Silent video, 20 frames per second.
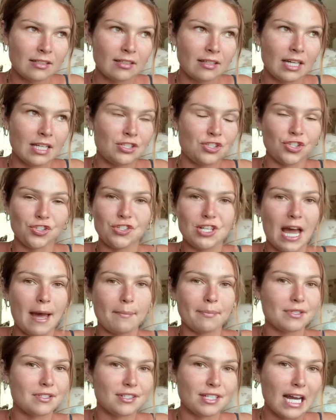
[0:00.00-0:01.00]
It just
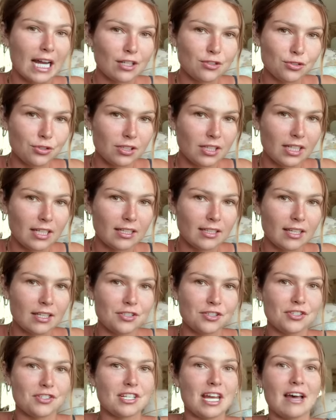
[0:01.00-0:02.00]
happens naturally. They
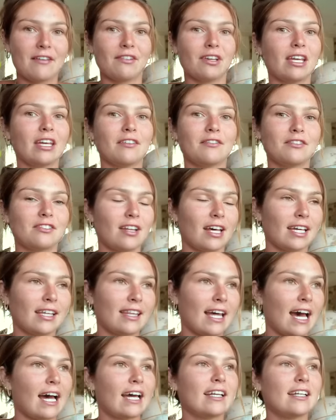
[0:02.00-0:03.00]
just have a gift like
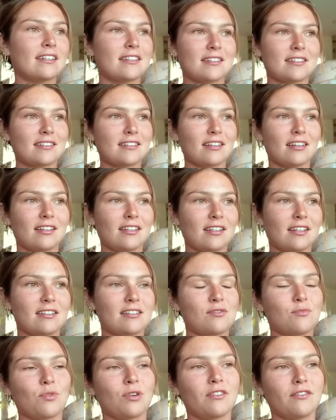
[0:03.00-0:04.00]
that.
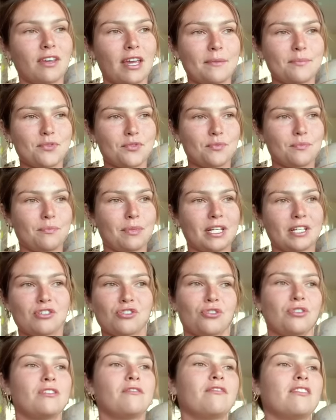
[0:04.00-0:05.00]
It's one of Gabe's
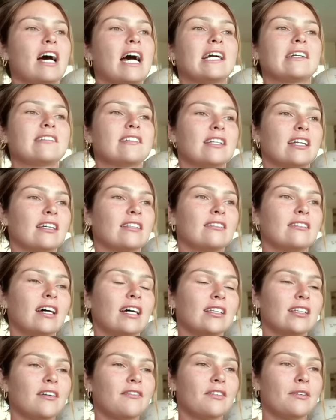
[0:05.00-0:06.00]
biggest green flags, and I
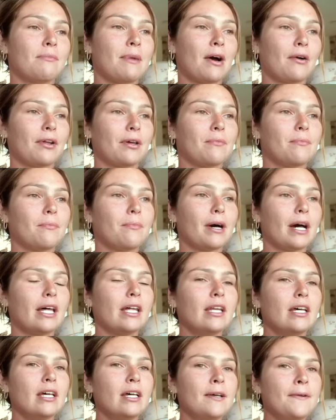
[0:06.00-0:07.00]
love it about him. But
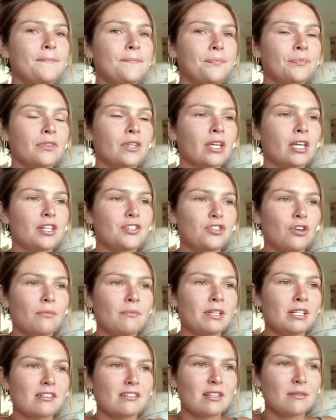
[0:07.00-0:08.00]
he told
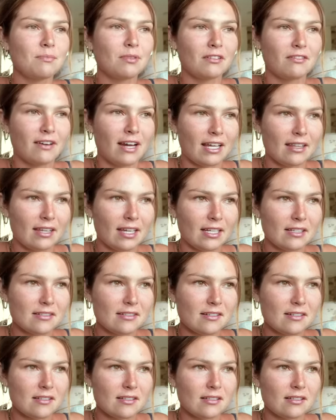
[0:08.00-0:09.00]
me to simplify
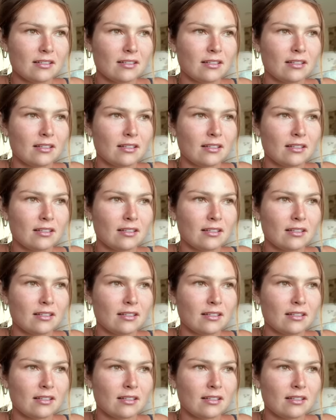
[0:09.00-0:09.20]
things.